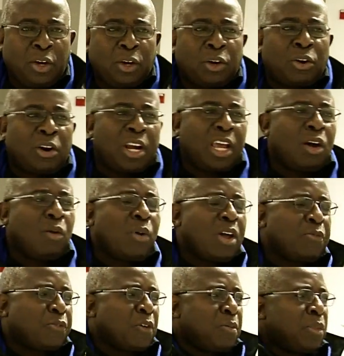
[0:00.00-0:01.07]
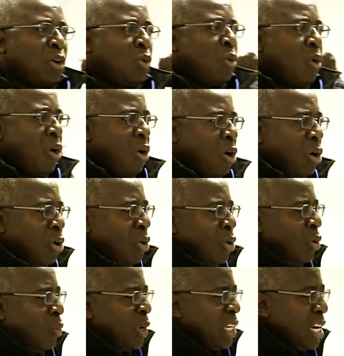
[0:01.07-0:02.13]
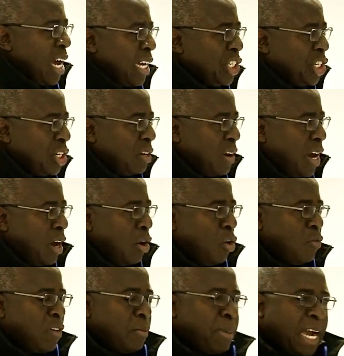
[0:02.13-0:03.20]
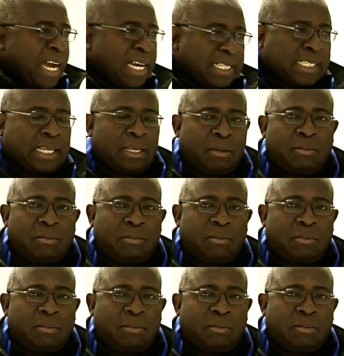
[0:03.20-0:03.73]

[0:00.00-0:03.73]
running away from the war with Nigeria over Bakassi.